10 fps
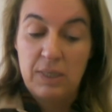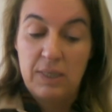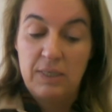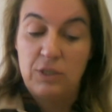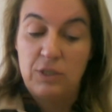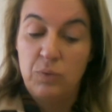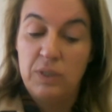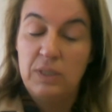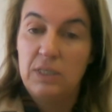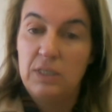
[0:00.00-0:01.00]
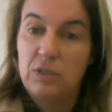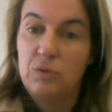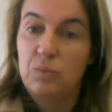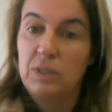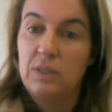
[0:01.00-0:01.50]
It's sweet.
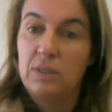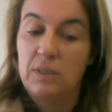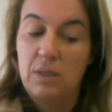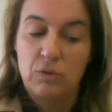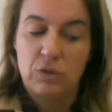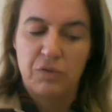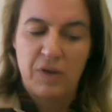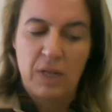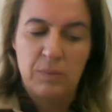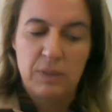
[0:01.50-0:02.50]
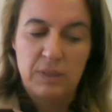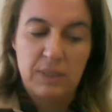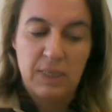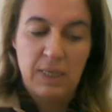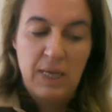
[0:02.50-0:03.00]
It's with the notes of
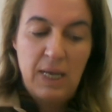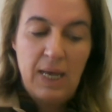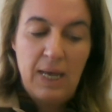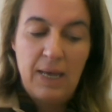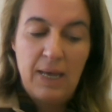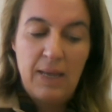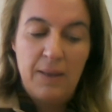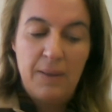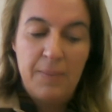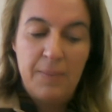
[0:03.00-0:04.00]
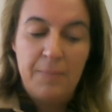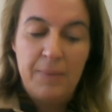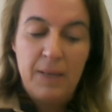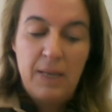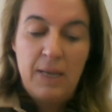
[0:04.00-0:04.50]
almonds.
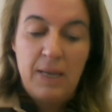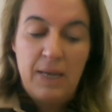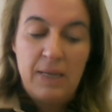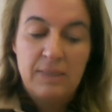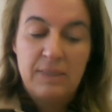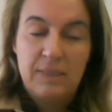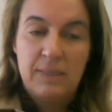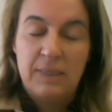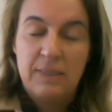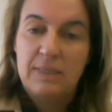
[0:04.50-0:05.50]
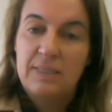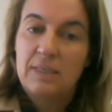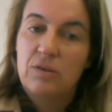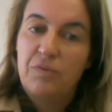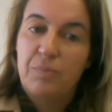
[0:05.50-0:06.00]
And in the
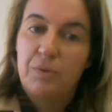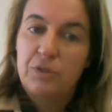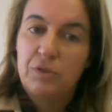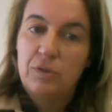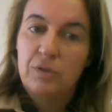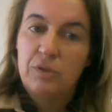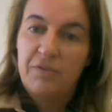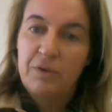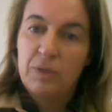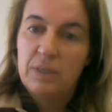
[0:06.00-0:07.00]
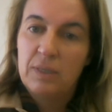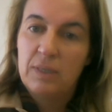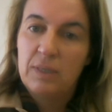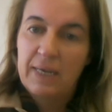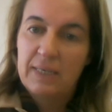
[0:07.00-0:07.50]
center of Portugal, everyone
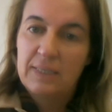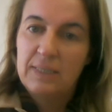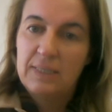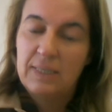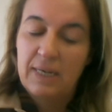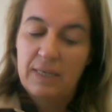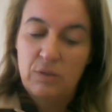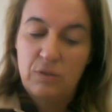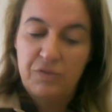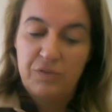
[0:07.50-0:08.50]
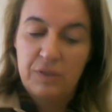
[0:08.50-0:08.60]
likes this kind of